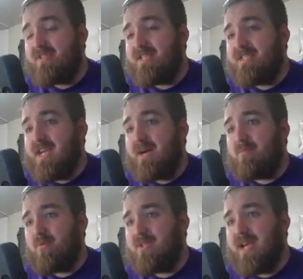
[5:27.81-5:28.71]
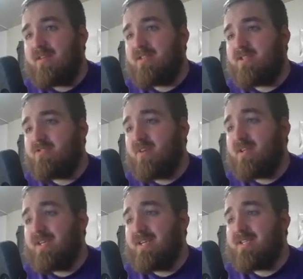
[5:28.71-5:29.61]
that he's got more talent than Trey
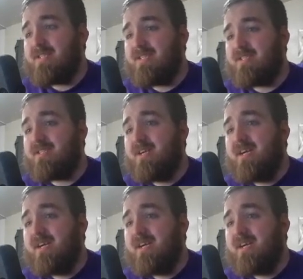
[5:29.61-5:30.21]
Lance. Because